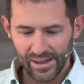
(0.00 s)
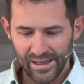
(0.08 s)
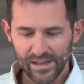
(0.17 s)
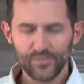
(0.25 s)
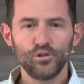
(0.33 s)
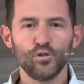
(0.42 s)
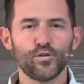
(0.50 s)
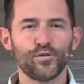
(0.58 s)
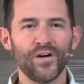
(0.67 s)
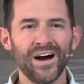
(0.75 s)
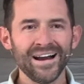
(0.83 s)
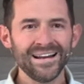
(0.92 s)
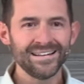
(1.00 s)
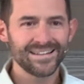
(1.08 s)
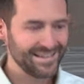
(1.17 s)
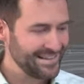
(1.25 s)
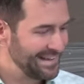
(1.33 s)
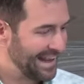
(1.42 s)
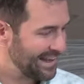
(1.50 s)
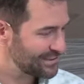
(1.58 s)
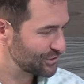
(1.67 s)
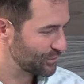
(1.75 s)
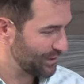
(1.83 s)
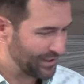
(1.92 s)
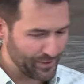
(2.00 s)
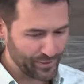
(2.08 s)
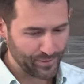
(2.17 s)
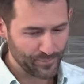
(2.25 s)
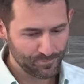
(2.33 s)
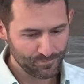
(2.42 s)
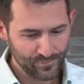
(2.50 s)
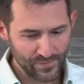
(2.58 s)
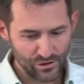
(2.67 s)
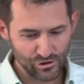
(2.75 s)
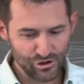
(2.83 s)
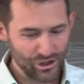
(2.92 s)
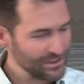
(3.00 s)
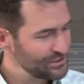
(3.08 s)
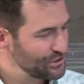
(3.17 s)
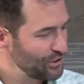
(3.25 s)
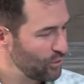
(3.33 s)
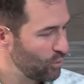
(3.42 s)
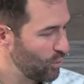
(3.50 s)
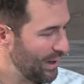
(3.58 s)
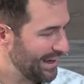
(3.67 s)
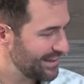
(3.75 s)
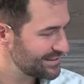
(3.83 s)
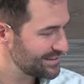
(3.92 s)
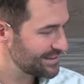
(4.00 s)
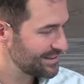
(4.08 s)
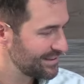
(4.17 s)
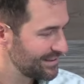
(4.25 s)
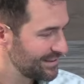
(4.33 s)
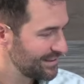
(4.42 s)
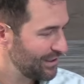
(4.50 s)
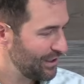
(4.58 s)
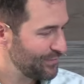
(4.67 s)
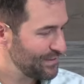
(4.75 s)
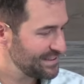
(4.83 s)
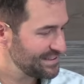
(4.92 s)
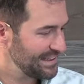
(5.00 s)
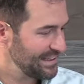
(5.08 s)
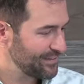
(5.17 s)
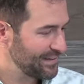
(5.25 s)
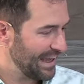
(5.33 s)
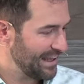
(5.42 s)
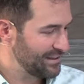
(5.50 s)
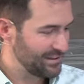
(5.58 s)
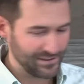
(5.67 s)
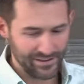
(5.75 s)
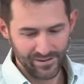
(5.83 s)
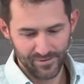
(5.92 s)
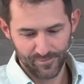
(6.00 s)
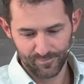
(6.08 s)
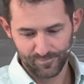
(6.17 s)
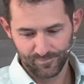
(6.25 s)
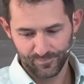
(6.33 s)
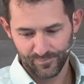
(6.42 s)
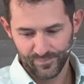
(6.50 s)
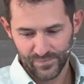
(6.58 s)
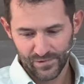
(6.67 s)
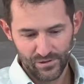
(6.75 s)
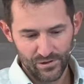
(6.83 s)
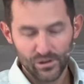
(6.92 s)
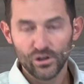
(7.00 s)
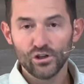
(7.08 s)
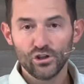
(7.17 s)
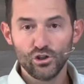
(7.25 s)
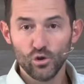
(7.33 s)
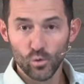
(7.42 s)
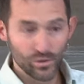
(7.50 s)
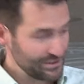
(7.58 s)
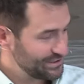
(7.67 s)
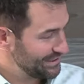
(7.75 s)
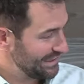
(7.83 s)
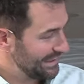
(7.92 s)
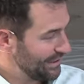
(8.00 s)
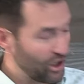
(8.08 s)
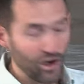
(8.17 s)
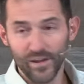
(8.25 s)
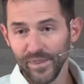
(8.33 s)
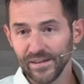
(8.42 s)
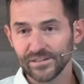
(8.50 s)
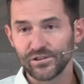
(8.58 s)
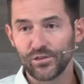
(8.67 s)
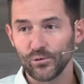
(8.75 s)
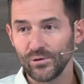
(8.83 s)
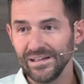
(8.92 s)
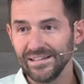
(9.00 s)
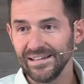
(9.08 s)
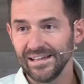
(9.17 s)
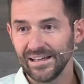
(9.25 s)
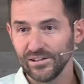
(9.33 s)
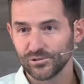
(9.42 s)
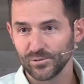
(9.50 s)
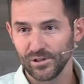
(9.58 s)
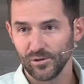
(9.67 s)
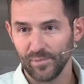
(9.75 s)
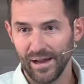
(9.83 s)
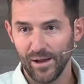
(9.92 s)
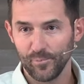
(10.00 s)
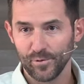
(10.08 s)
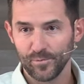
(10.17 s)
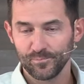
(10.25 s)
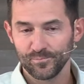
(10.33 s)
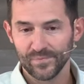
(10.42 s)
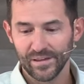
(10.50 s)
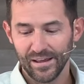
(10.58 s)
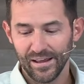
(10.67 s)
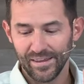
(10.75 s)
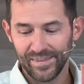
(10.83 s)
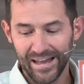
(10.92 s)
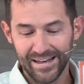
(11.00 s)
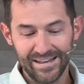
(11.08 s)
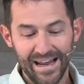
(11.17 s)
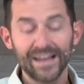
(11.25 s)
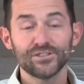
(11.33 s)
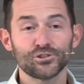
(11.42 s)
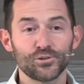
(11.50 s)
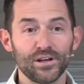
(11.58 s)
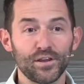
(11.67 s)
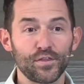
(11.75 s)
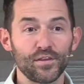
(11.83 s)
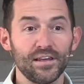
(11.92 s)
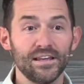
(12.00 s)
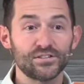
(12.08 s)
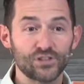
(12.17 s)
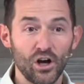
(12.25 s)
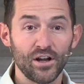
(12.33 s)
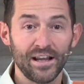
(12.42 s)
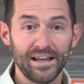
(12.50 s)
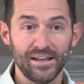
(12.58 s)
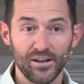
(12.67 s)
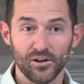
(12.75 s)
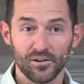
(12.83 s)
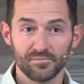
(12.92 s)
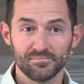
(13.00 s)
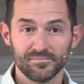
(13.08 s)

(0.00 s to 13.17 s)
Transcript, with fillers: And if you find Nazareth just to the west of the Sea of Galilee, you will see on this 3D Israel map that Nazareth is on a hill.